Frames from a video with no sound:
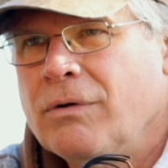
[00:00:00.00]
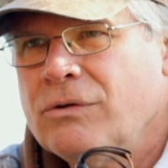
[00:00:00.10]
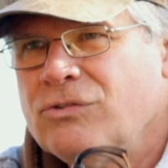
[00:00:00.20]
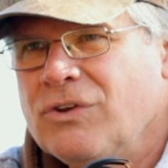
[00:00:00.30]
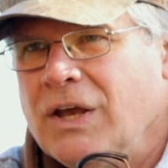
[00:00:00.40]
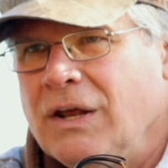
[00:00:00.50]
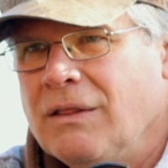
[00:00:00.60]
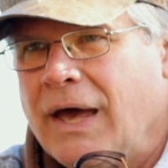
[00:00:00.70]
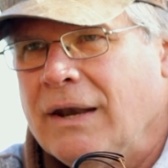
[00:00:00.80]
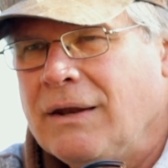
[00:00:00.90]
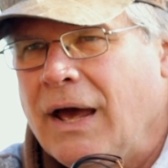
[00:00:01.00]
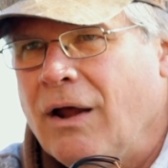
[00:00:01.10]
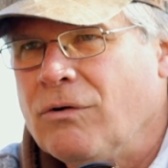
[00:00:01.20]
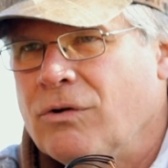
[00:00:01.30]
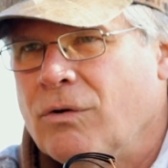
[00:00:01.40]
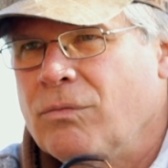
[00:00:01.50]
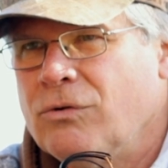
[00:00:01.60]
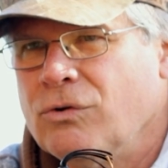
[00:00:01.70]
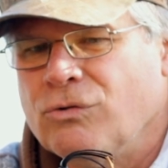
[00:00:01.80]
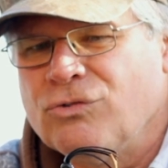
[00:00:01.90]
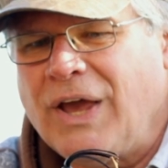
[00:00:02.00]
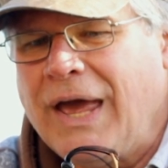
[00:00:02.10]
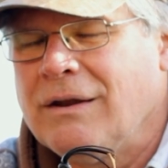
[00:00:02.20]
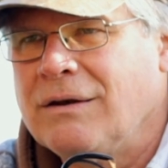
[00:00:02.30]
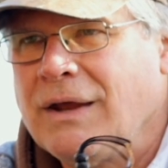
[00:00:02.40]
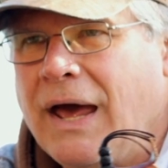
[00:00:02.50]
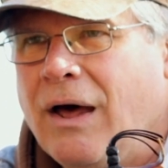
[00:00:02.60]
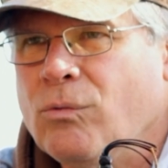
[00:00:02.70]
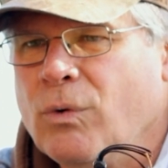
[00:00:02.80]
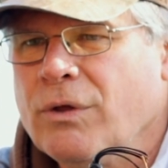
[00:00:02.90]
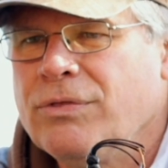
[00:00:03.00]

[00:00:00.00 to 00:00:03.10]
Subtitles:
skinny that down, to sand it down with